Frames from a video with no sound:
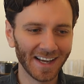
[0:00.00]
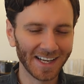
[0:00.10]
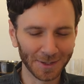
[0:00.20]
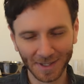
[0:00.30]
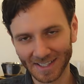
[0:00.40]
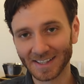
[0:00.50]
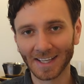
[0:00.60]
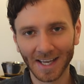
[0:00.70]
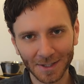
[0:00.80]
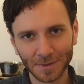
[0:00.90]
Anyway, in
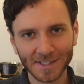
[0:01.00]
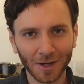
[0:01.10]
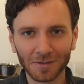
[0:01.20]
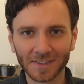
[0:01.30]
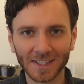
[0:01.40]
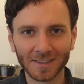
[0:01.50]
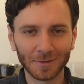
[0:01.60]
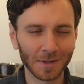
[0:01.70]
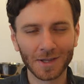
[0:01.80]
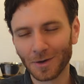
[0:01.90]
the end we solved it
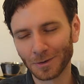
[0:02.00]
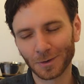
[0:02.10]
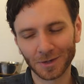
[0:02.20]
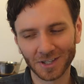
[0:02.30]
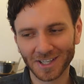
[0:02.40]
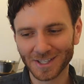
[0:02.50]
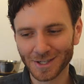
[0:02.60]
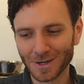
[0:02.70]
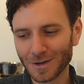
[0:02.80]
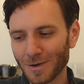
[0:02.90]
with no corner
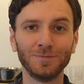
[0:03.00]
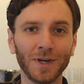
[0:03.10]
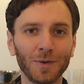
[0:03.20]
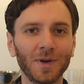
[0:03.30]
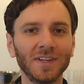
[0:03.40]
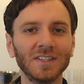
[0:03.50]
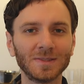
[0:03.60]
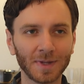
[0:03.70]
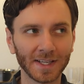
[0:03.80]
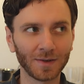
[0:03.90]
kitchen, but I want to
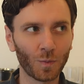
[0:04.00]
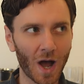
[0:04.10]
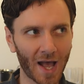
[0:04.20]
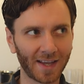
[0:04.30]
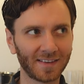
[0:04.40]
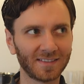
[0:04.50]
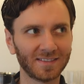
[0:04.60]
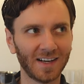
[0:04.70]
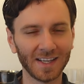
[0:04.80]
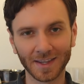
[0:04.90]
explain why
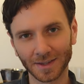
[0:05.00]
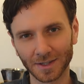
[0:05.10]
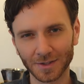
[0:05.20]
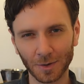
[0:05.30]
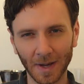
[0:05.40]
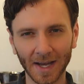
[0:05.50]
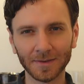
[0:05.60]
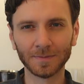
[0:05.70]
I think they're so bad.